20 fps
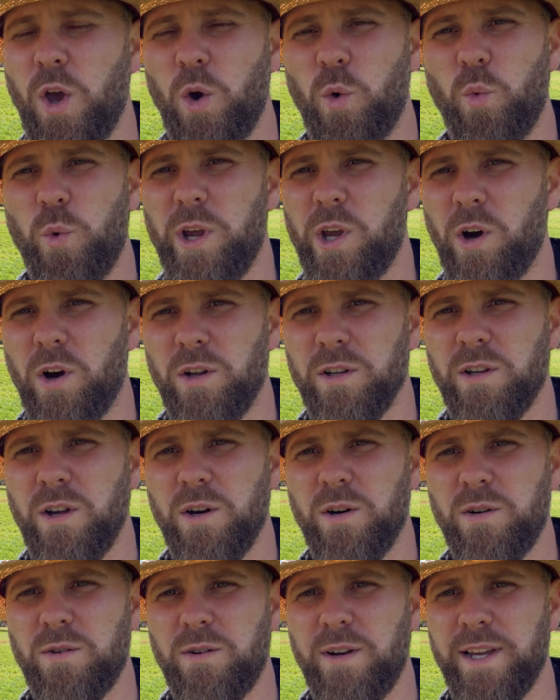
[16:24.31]
We all
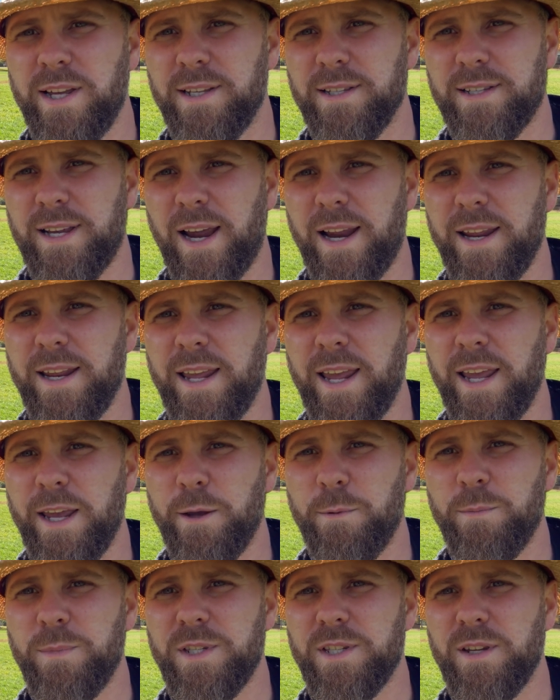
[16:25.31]
know in tight
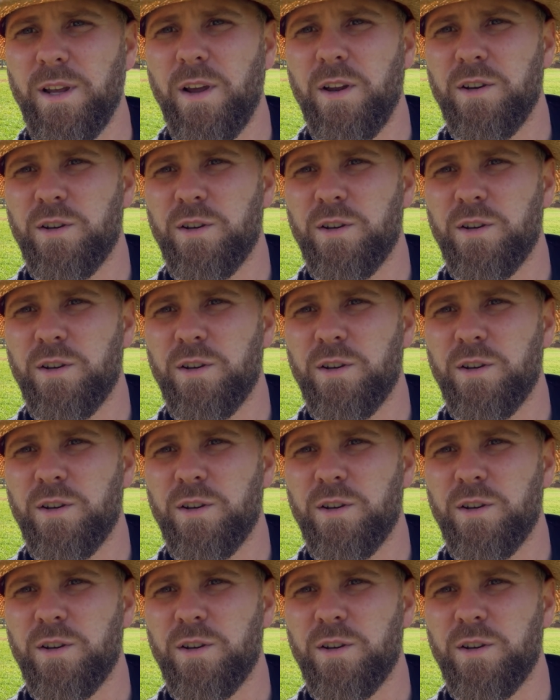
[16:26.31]
games,